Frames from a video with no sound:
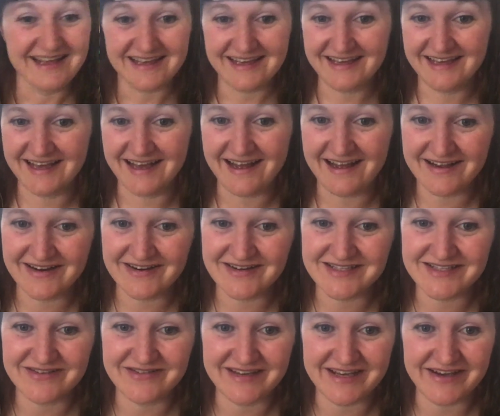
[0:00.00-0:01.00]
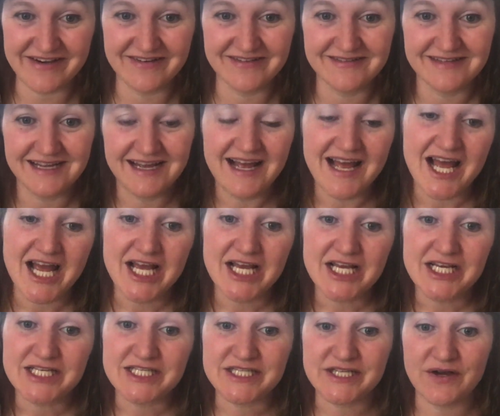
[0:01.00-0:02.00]
Yeah, you're so cute.
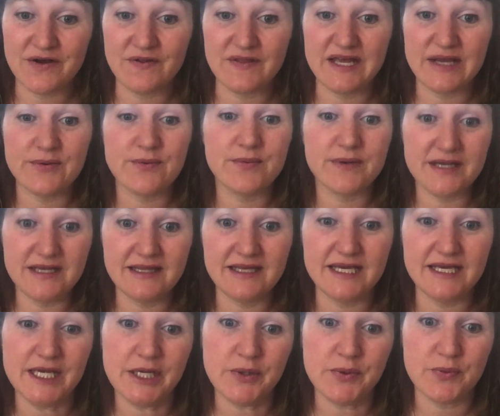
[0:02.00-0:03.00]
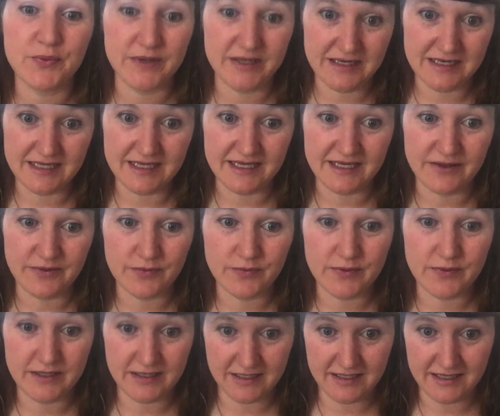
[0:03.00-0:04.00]
So they really, really,
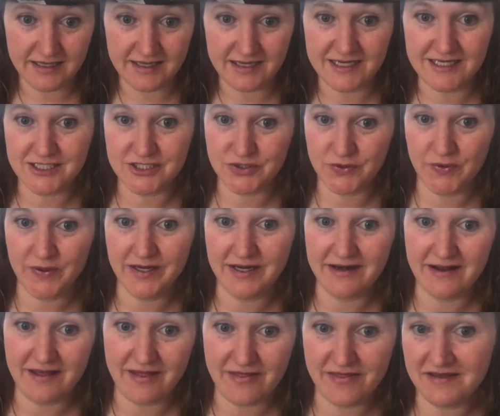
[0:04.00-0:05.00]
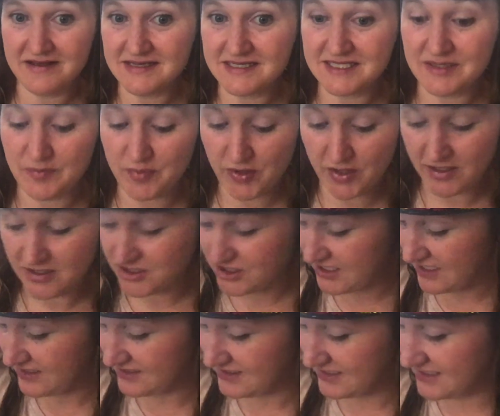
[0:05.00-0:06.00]
really enjoyed this project.